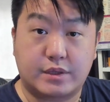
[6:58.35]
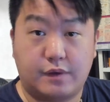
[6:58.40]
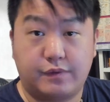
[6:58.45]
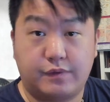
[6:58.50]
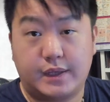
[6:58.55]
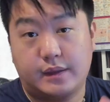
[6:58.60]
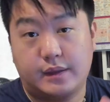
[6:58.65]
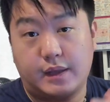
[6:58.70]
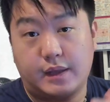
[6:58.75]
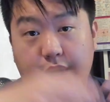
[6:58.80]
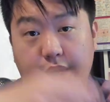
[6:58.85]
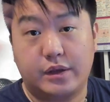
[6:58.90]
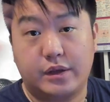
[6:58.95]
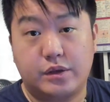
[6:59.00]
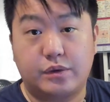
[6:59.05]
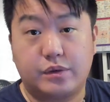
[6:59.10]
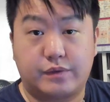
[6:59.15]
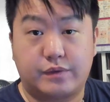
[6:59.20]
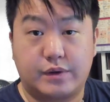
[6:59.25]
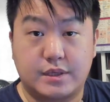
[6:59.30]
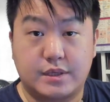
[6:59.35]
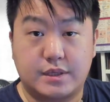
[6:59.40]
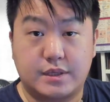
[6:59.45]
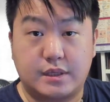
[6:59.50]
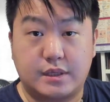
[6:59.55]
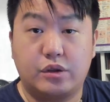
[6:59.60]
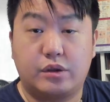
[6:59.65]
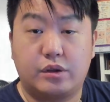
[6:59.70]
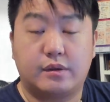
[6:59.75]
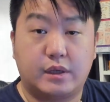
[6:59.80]
of the entire
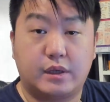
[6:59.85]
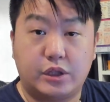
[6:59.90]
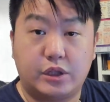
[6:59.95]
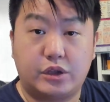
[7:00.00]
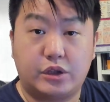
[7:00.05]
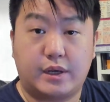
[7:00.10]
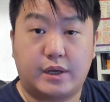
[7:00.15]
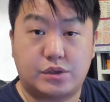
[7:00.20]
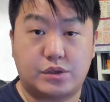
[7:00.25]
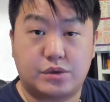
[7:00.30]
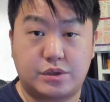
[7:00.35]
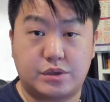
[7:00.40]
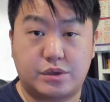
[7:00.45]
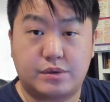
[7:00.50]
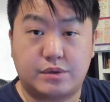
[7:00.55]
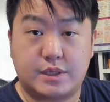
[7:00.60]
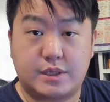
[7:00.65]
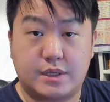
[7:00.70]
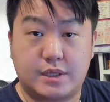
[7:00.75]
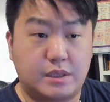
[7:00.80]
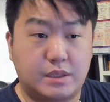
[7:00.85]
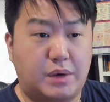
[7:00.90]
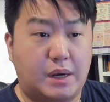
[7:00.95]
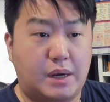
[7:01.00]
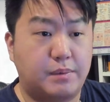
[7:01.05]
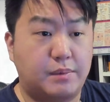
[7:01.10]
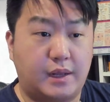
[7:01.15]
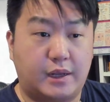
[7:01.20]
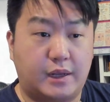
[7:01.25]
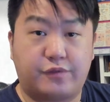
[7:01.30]
university, the international students is
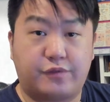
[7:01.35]
probably like